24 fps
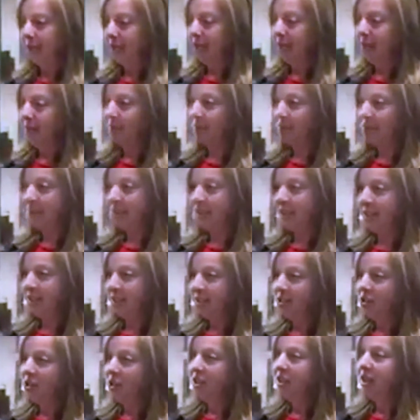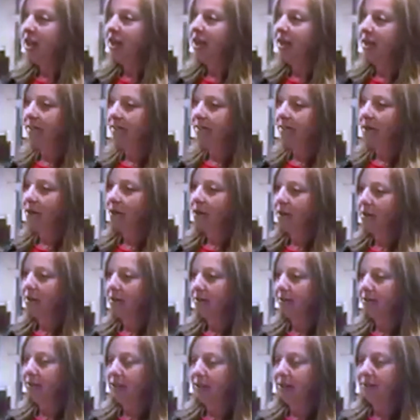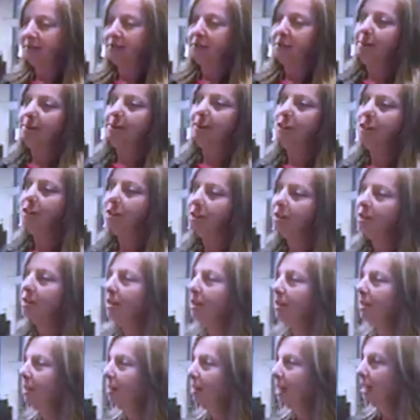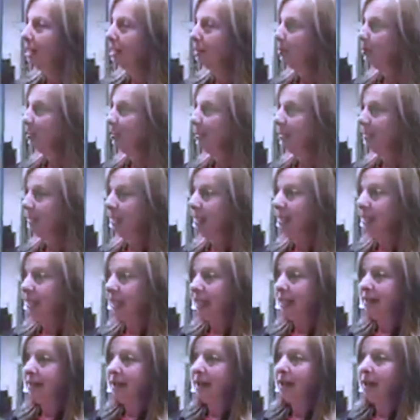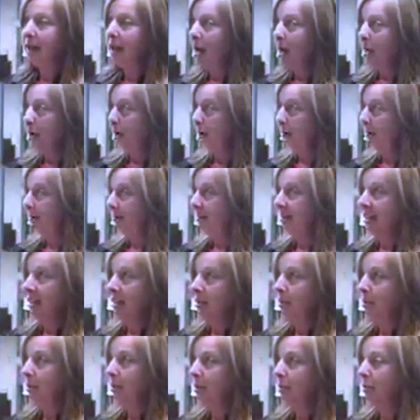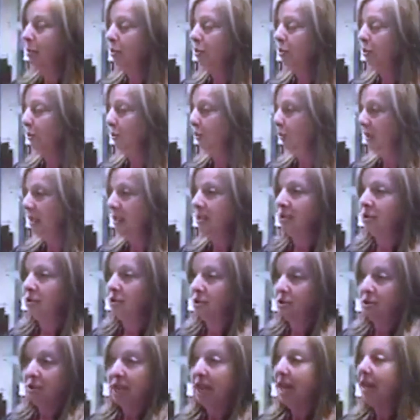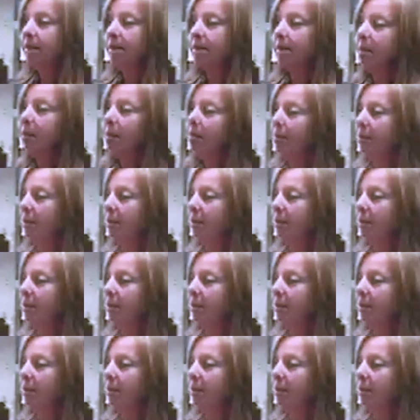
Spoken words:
being able to digitize all of the information that's on the glass plates and get that up available to researchers and the